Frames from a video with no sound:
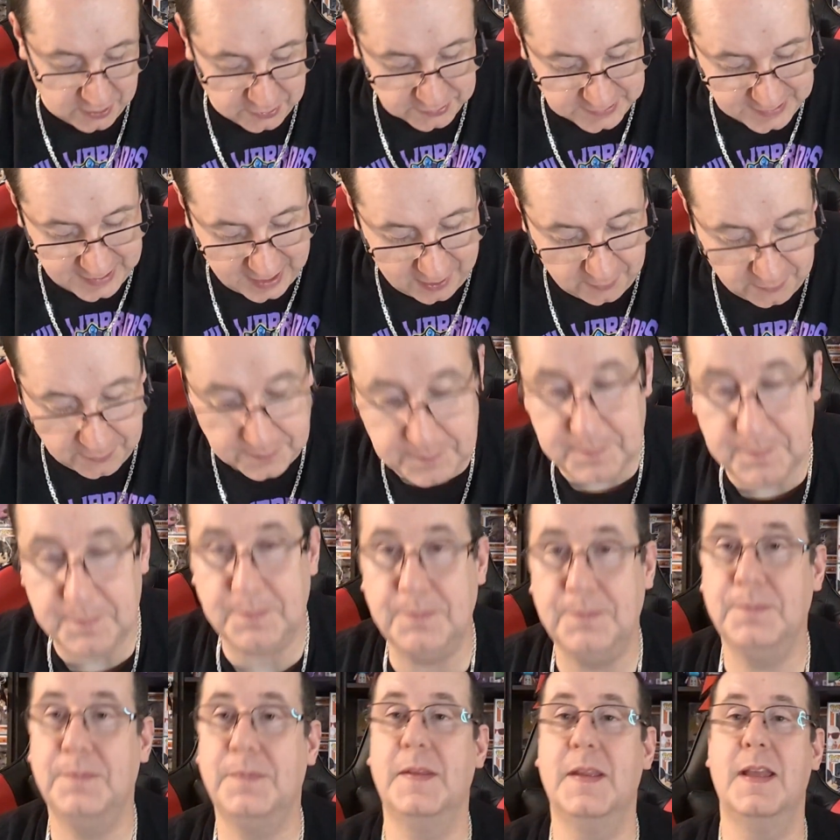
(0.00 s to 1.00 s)
those out.
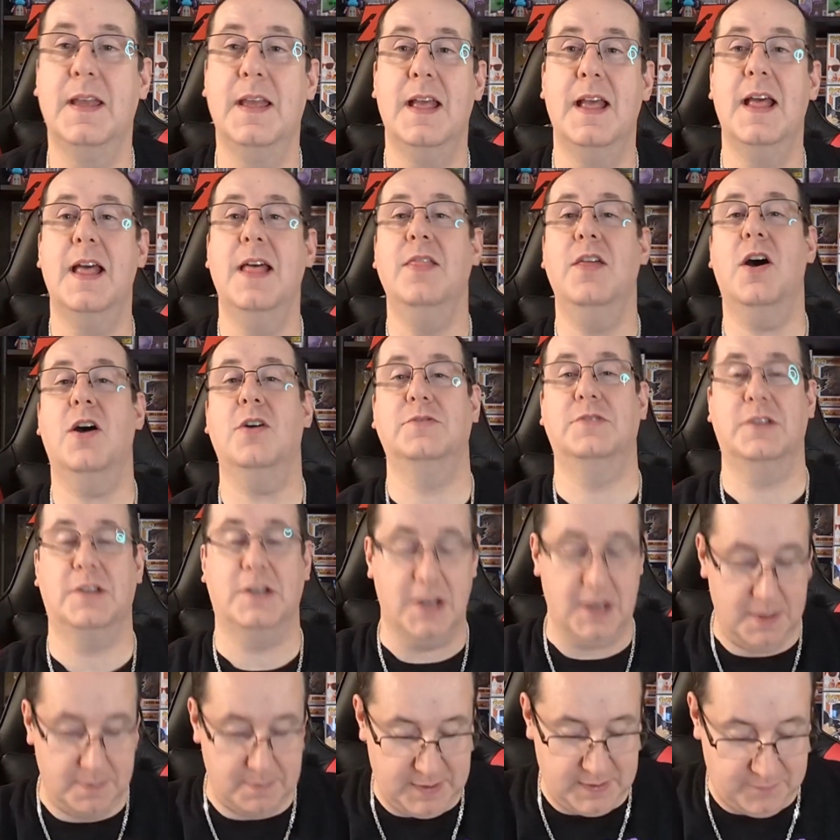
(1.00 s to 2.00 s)
Those are
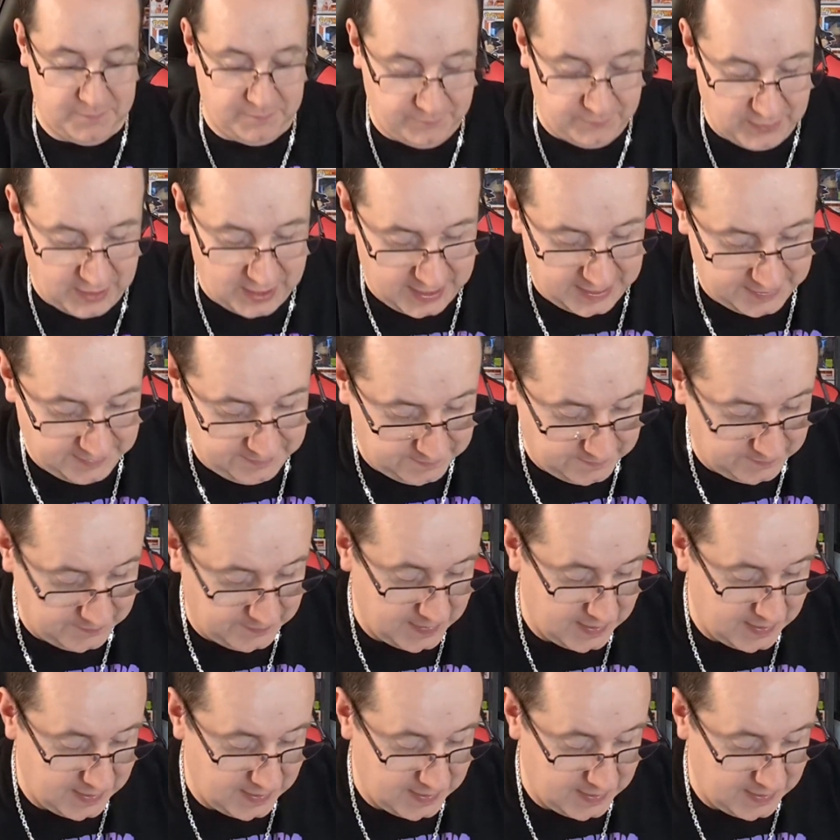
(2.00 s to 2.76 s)
going to be fun.